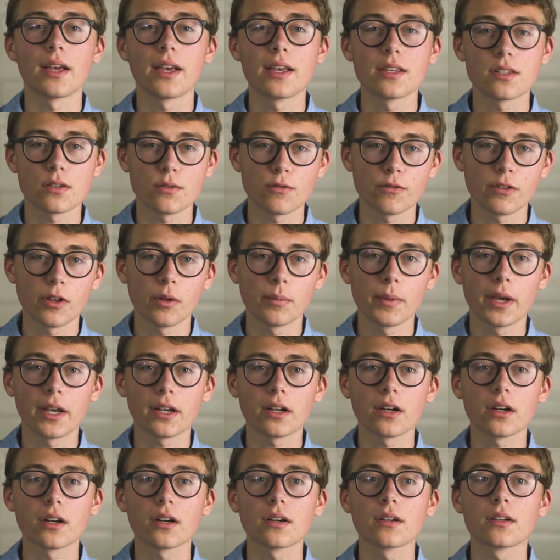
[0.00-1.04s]
as a
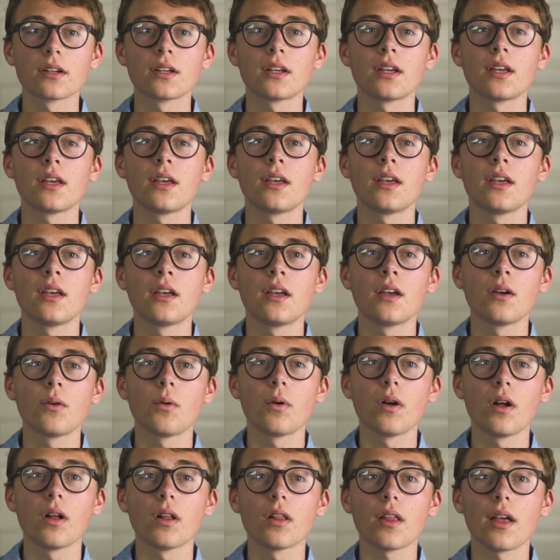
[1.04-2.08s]
filmmaker.
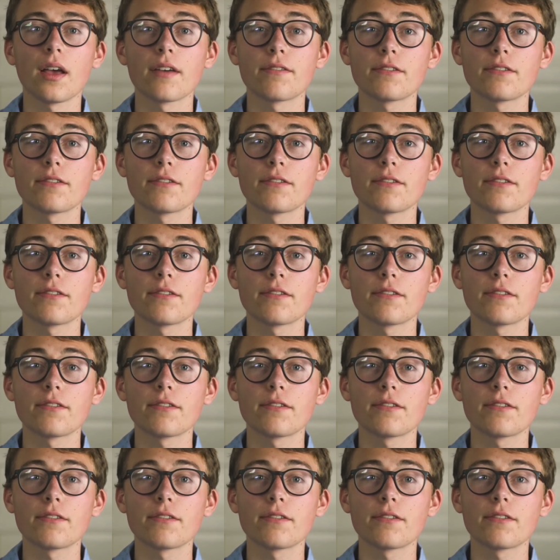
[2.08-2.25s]
While